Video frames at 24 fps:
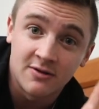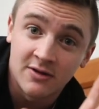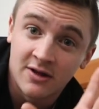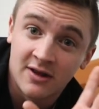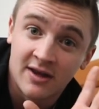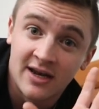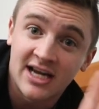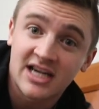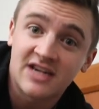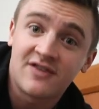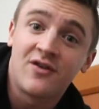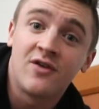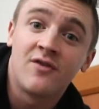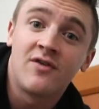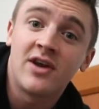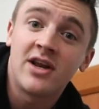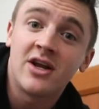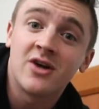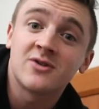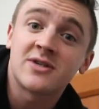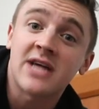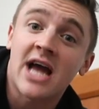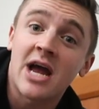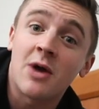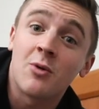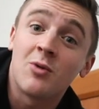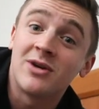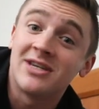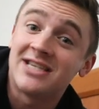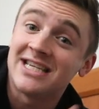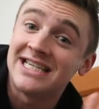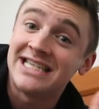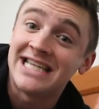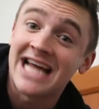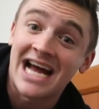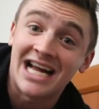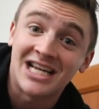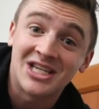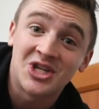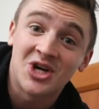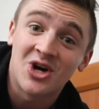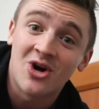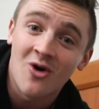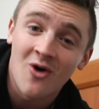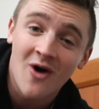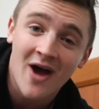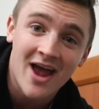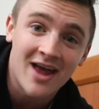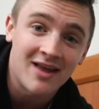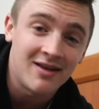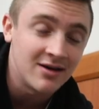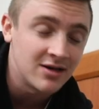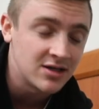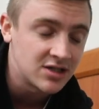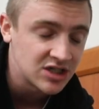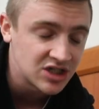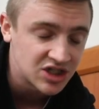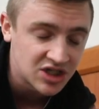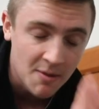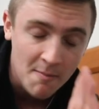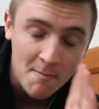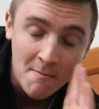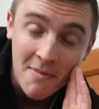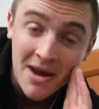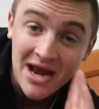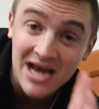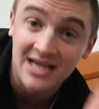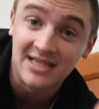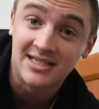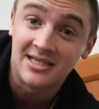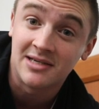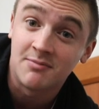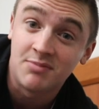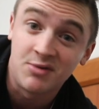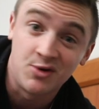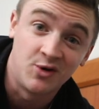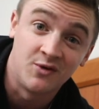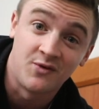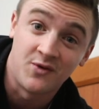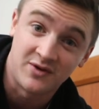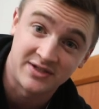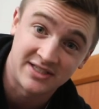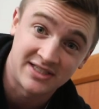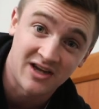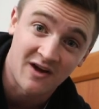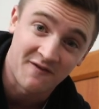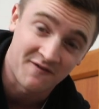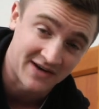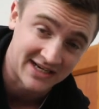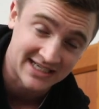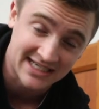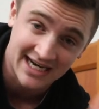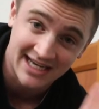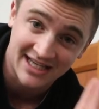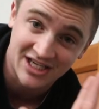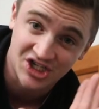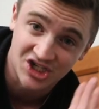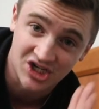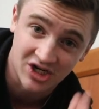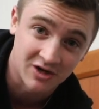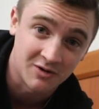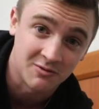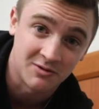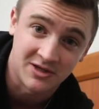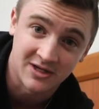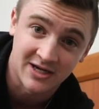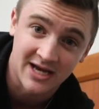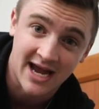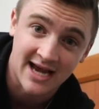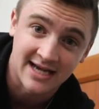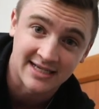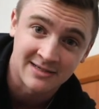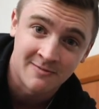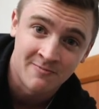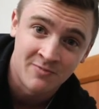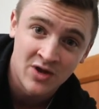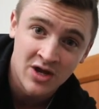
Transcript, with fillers: In the next few videos, I went to Nantou and it's just amazing, beautiful stuff. Excited to share it with you guys.